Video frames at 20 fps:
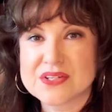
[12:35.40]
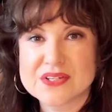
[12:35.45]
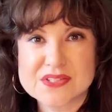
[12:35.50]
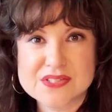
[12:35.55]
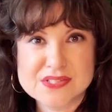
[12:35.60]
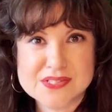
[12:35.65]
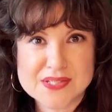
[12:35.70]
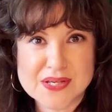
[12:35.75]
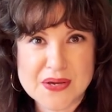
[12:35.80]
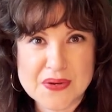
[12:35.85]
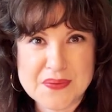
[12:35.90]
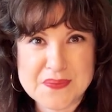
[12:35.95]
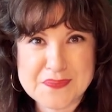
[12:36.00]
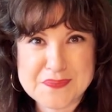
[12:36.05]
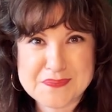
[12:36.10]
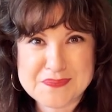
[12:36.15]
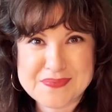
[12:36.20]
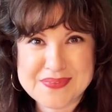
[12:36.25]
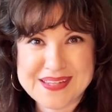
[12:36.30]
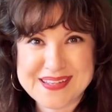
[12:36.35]
So
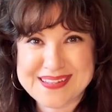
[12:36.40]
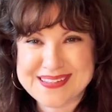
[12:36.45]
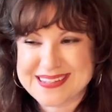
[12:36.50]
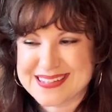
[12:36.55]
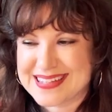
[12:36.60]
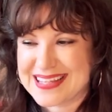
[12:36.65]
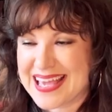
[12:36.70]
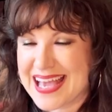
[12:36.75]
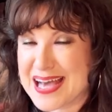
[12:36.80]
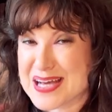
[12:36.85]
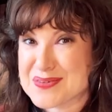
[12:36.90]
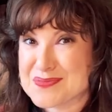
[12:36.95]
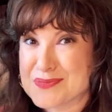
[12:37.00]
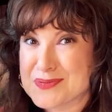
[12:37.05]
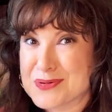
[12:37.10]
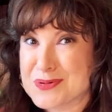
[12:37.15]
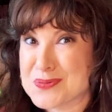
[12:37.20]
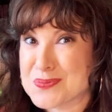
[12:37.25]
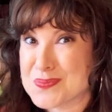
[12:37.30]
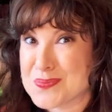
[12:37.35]
yeah,
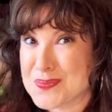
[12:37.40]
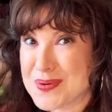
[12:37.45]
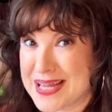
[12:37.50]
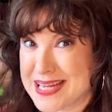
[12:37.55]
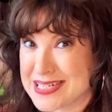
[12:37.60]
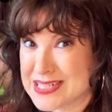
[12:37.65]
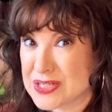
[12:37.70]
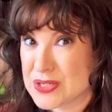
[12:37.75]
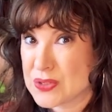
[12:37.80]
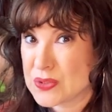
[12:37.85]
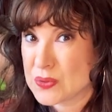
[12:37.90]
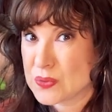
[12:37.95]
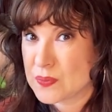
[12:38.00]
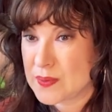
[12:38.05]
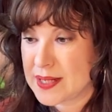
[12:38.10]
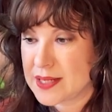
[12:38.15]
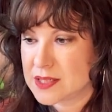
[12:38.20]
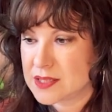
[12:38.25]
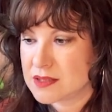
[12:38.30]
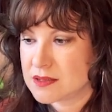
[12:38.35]
great
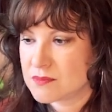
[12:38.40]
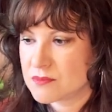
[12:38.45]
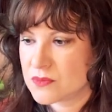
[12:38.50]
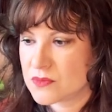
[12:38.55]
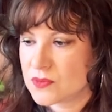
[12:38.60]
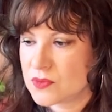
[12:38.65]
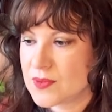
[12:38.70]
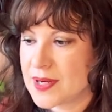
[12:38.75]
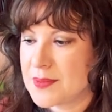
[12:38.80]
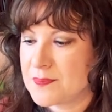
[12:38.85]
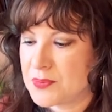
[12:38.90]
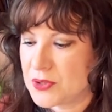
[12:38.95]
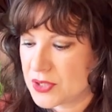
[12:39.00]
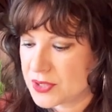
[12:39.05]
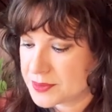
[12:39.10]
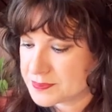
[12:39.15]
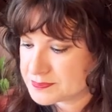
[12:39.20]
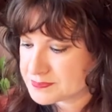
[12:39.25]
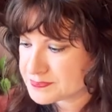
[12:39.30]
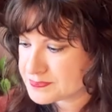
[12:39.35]

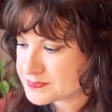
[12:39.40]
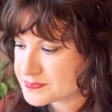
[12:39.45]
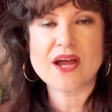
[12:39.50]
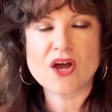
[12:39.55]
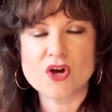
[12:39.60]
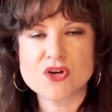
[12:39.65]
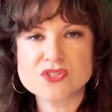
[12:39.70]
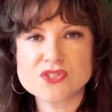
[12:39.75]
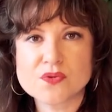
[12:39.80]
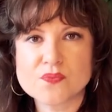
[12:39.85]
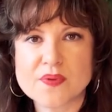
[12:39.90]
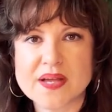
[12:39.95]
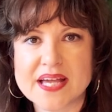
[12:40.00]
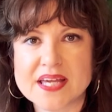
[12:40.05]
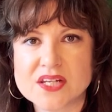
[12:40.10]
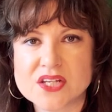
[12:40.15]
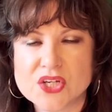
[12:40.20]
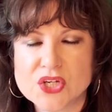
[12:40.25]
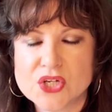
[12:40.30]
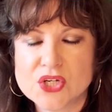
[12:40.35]
book. I also
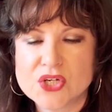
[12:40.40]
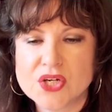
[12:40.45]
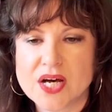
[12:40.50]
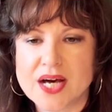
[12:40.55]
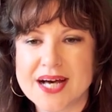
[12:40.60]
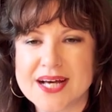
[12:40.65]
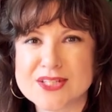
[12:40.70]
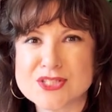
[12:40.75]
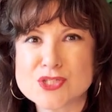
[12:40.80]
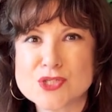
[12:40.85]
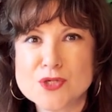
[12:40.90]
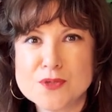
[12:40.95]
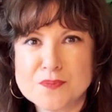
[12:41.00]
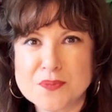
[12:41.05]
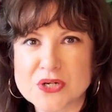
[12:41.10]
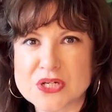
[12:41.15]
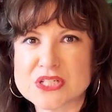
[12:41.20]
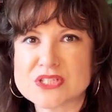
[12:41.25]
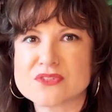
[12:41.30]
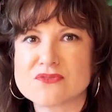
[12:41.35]
read two
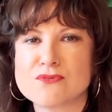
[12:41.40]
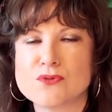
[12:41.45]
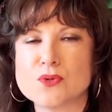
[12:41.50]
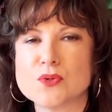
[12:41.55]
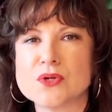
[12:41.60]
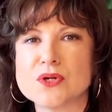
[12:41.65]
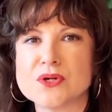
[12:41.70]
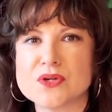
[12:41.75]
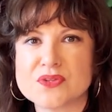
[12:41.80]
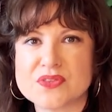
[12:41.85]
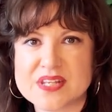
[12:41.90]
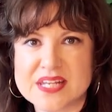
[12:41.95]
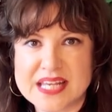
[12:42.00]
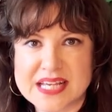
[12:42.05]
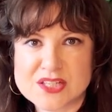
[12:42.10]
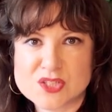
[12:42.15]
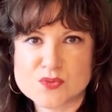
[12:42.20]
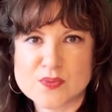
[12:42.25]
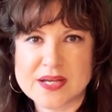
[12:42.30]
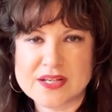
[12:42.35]
books for the
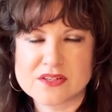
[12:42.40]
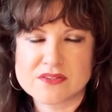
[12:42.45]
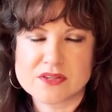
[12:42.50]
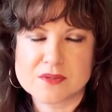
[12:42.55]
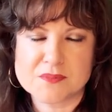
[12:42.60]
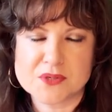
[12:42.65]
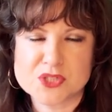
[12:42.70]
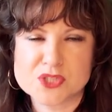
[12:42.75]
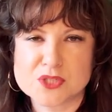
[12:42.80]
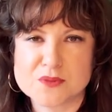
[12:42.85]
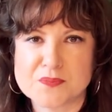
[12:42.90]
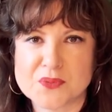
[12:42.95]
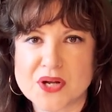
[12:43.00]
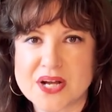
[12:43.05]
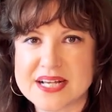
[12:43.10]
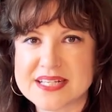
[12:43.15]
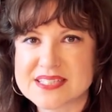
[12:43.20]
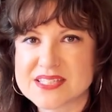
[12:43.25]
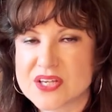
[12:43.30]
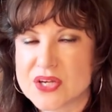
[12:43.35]
next round of the BookTube
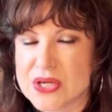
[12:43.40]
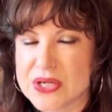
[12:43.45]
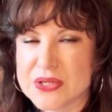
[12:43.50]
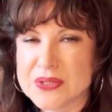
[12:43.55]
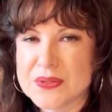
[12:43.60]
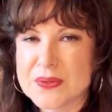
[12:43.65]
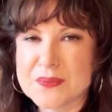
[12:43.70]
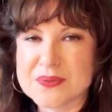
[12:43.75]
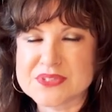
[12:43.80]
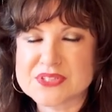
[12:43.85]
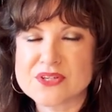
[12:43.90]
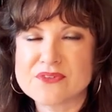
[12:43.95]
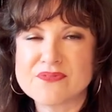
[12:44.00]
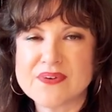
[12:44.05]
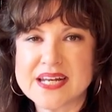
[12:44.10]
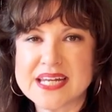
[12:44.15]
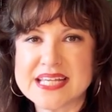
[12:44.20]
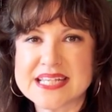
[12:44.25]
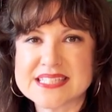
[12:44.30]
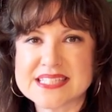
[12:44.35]
Prize. What's so
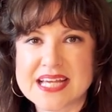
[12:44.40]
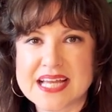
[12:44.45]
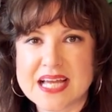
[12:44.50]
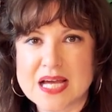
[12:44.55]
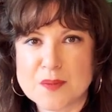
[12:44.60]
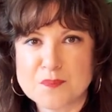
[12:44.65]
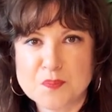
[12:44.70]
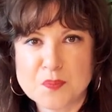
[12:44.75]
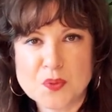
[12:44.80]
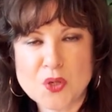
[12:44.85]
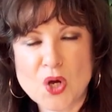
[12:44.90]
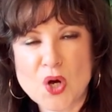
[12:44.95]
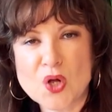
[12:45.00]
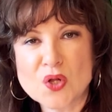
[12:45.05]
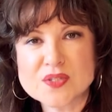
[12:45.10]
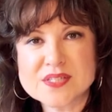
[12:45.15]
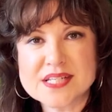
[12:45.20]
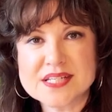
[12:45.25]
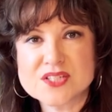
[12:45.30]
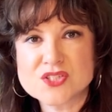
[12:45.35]
funny is I got
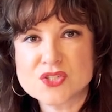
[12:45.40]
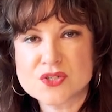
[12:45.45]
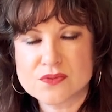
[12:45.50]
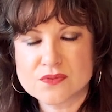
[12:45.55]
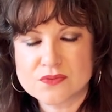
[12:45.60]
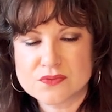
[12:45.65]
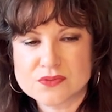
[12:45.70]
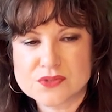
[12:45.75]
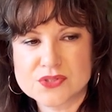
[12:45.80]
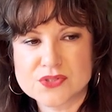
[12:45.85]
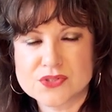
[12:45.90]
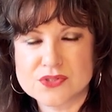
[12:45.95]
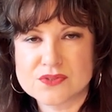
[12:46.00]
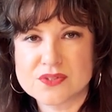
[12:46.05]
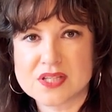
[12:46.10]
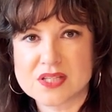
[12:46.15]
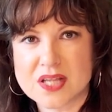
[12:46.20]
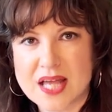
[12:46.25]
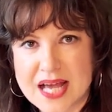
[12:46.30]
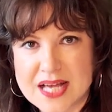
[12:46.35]
called in to do
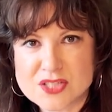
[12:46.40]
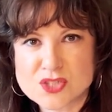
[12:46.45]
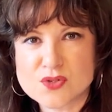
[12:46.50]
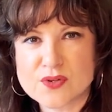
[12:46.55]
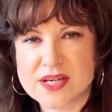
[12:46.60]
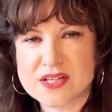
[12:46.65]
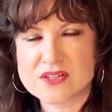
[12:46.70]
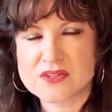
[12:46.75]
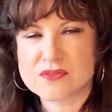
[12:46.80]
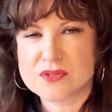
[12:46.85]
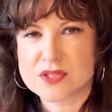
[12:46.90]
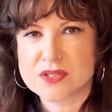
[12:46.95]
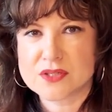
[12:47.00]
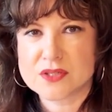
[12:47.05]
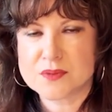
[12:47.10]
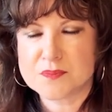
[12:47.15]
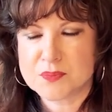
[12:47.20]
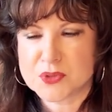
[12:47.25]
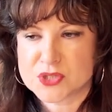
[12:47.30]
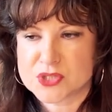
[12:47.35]
the last round of
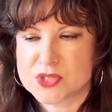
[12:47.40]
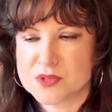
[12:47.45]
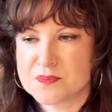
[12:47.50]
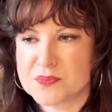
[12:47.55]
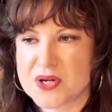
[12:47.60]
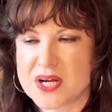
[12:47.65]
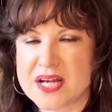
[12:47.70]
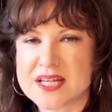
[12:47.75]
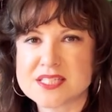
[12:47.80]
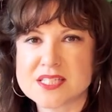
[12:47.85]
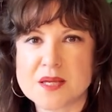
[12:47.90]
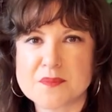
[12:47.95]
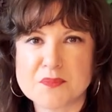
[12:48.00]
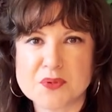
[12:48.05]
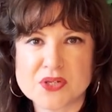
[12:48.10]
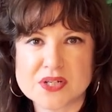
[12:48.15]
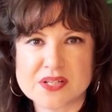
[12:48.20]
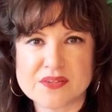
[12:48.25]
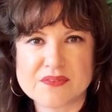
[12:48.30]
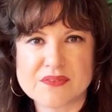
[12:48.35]
the BookTube Prize. I
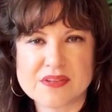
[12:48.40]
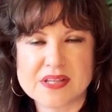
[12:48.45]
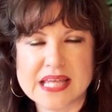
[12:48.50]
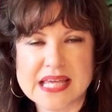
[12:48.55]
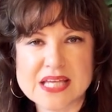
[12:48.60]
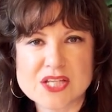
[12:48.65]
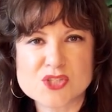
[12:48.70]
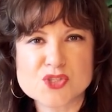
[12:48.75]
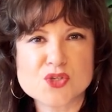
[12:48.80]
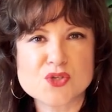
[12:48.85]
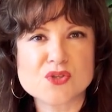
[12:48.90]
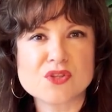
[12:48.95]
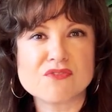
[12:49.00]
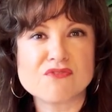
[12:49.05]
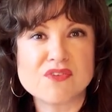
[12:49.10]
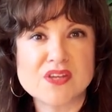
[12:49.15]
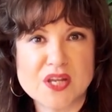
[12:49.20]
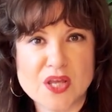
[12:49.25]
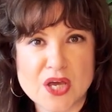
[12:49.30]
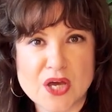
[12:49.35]
put a link to the
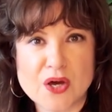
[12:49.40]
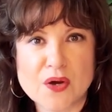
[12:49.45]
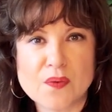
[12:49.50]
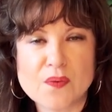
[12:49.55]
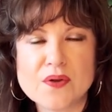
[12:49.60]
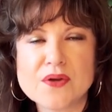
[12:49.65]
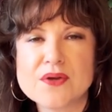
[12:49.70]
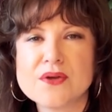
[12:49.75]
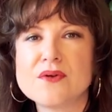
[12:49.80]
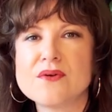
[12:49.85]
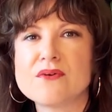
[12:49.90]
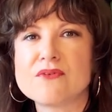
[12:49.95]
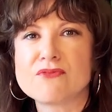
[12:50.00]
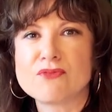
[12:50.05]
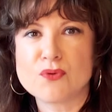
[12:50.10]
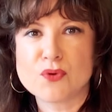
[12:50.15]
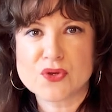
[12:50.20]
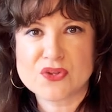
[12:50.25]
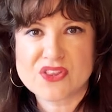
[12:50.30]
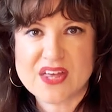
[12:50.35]
video
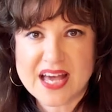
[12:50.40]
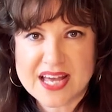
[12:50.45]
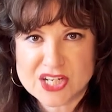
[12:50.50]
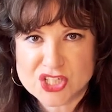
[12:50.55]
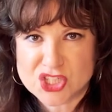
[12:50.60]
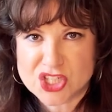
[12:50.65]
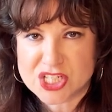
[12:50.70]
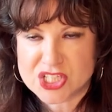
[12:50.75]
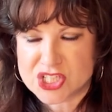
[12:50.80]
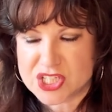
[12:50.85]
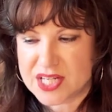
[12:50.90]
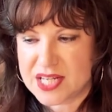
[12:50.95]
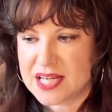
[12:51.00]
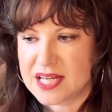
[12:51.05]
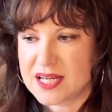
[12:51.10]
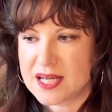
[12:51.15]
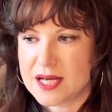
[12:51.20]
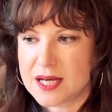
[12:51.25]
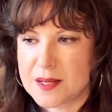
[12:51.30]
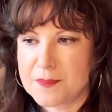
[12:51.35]
for that
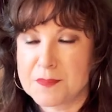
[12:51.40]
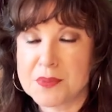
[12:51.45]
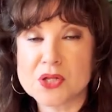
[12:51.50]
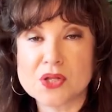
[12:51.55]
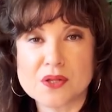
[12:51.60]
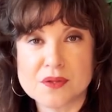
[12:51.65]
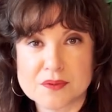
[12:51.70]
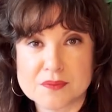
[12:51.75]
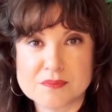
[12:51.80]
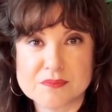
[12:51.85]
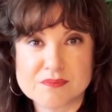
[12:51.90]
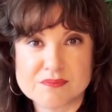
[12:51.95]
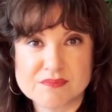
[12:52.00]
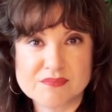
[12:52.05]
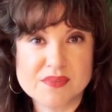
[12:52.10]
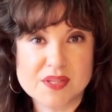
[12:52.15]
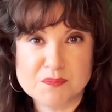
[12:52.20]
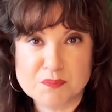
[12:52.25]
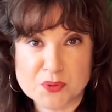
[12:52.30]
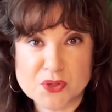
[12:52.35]
judging
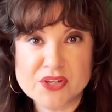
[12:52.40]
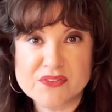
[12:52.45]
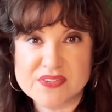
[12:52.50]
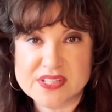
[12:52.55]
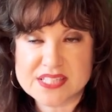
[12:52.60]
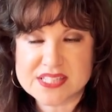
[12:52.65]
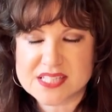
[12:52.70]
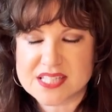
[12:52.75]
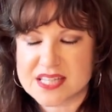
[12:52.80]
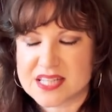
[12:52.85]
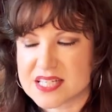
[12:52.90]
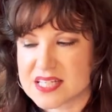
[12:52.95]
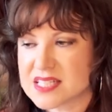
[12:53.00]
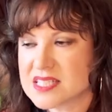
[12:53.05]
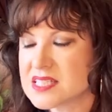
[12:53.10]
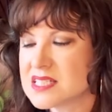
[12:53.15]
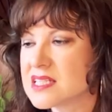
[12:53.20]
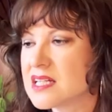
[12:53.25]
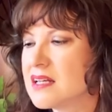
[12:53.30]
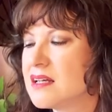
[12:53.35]
previous to
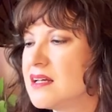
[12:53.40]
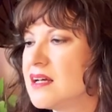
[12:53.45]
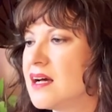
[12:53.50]
this.